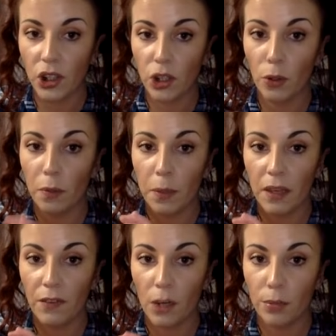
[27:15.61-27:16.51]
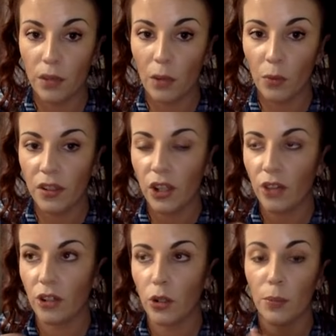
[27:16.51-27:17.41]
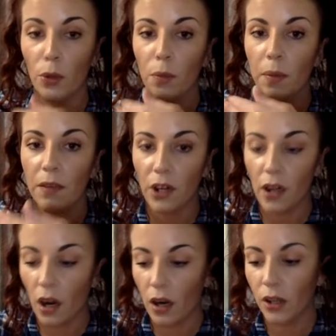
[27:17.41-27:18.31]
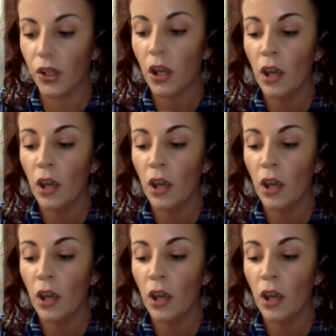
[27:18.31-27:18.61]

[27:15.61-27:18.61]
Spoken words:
You're both being very blunt with each other, or you're both being very harsh.